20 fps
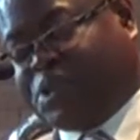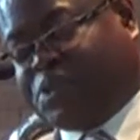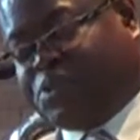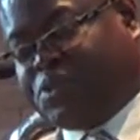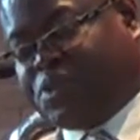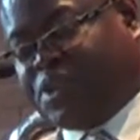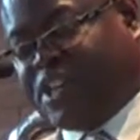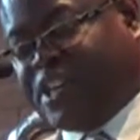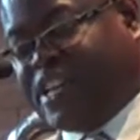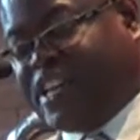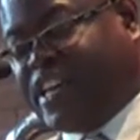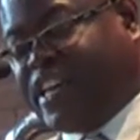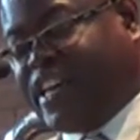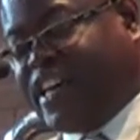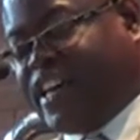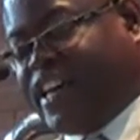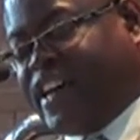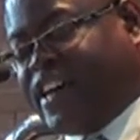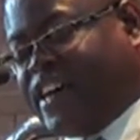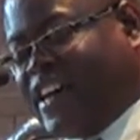between
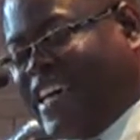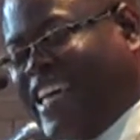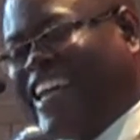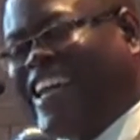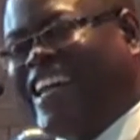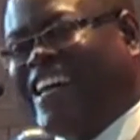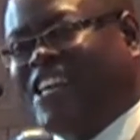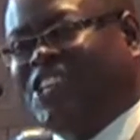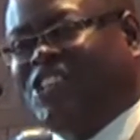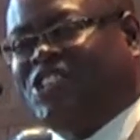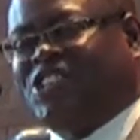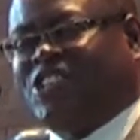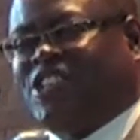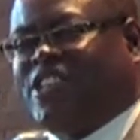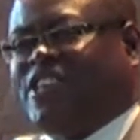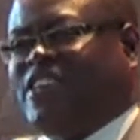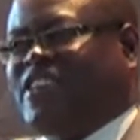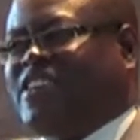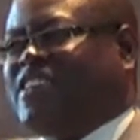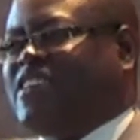uh,
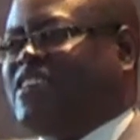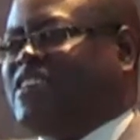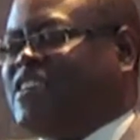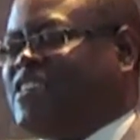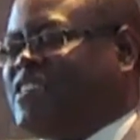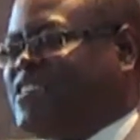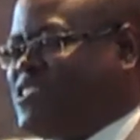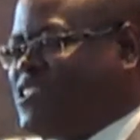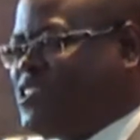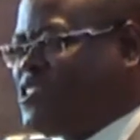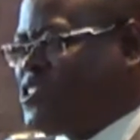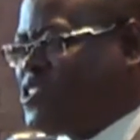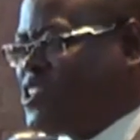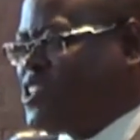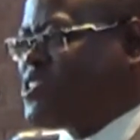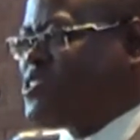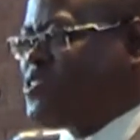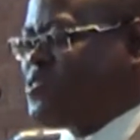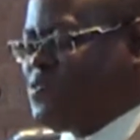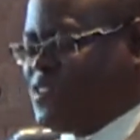Elisha, uh, the
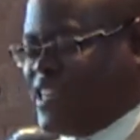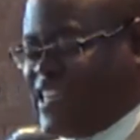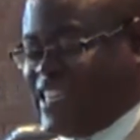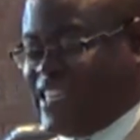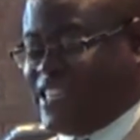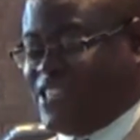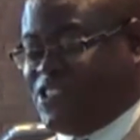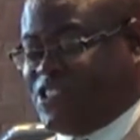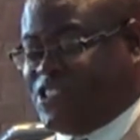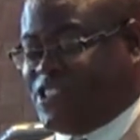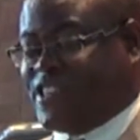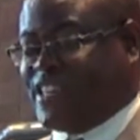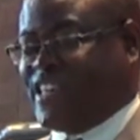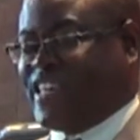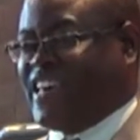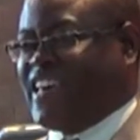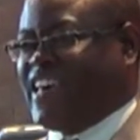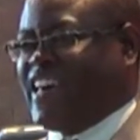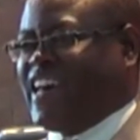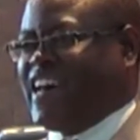success of Elijah,
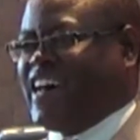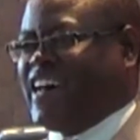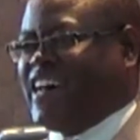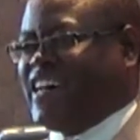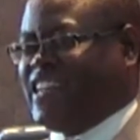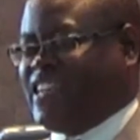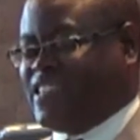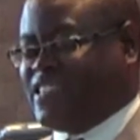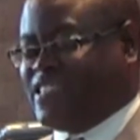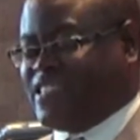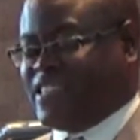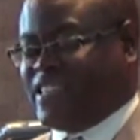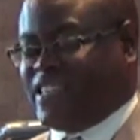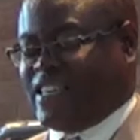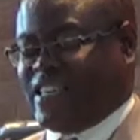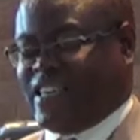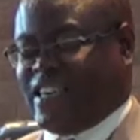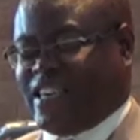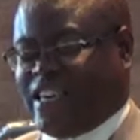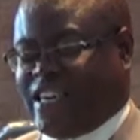and
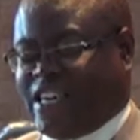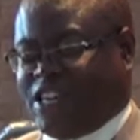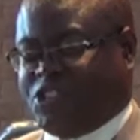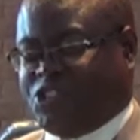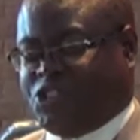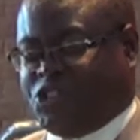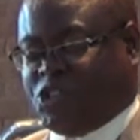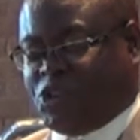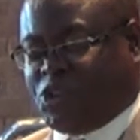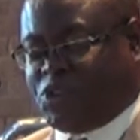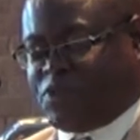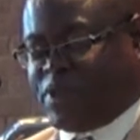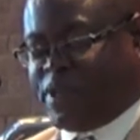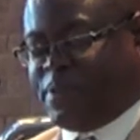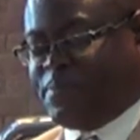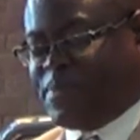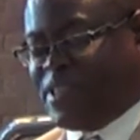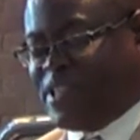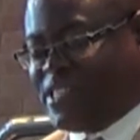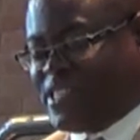uh,
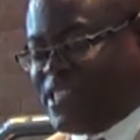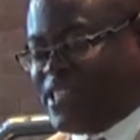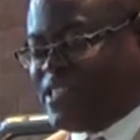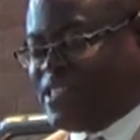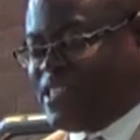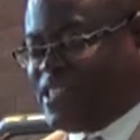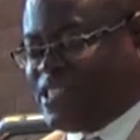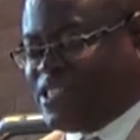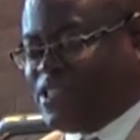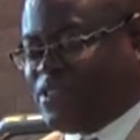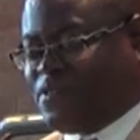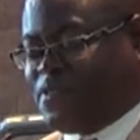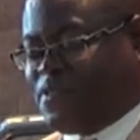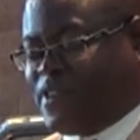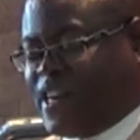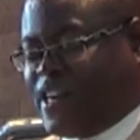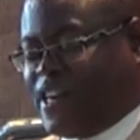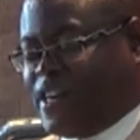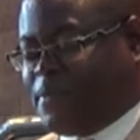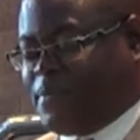Joram, the success of
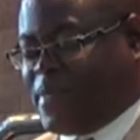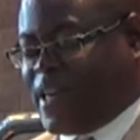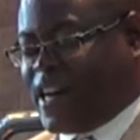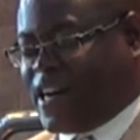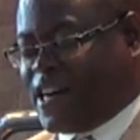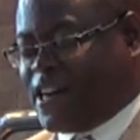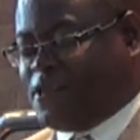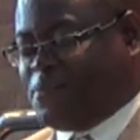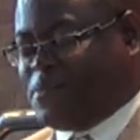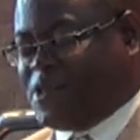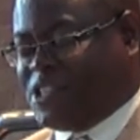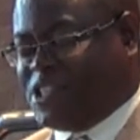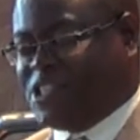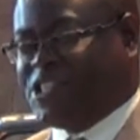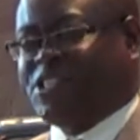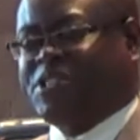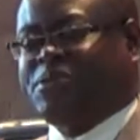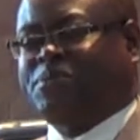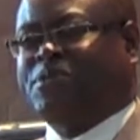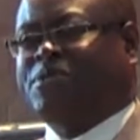uh, Ahab and
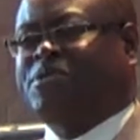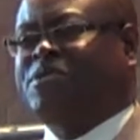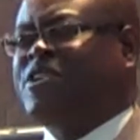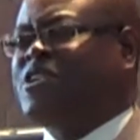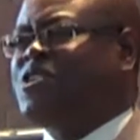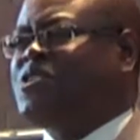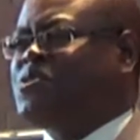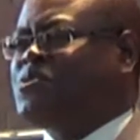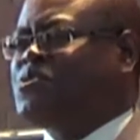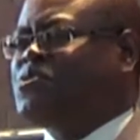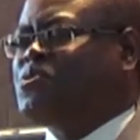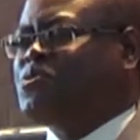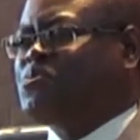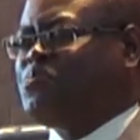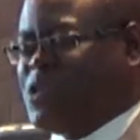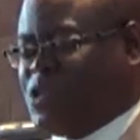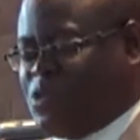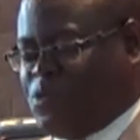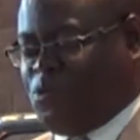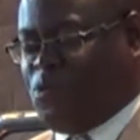Jezebel, could
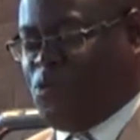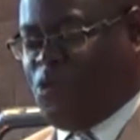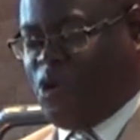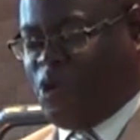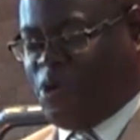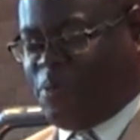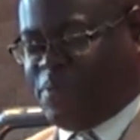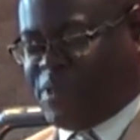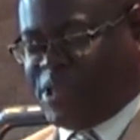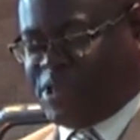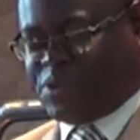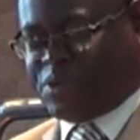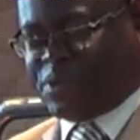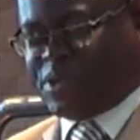be warm. It